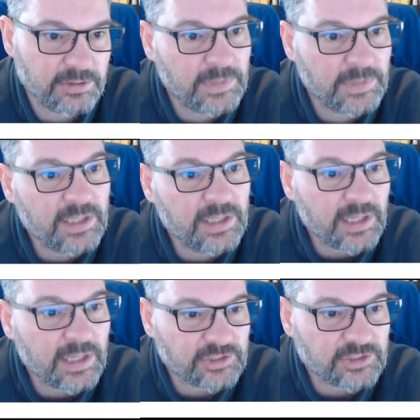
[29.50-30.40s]
As you can
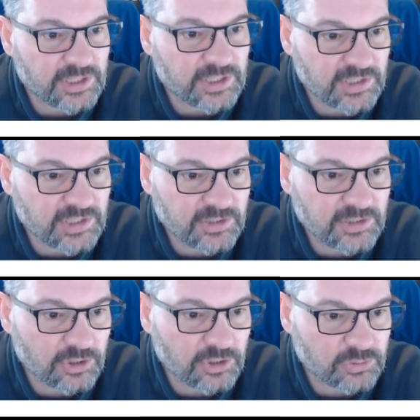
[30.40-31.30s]
see, it starts
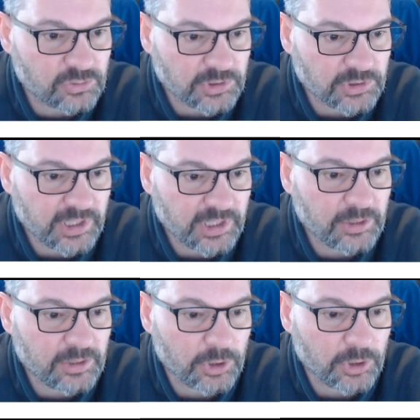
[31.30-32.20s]
with a world
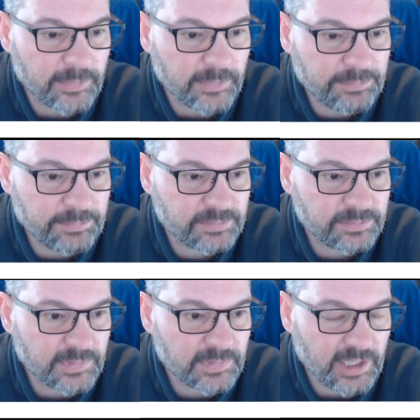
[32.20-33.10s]
map
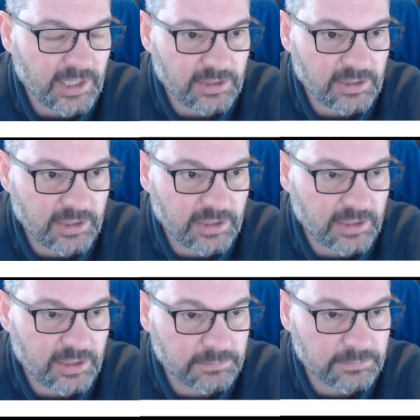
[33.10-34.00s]
and it
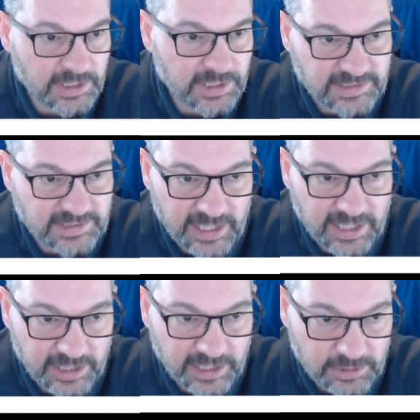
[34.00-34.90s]
has highlighted the
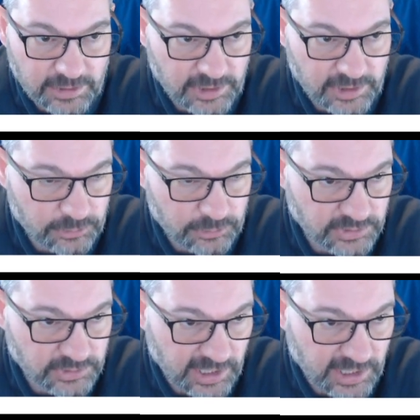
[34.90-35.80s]
countries I
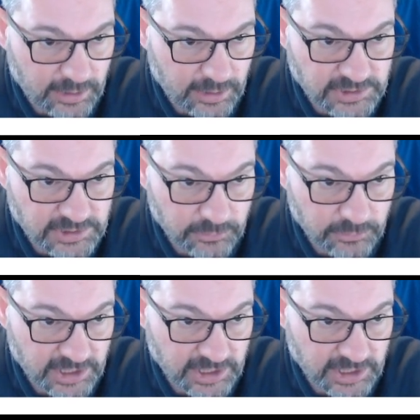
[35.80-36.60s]
have geocached in.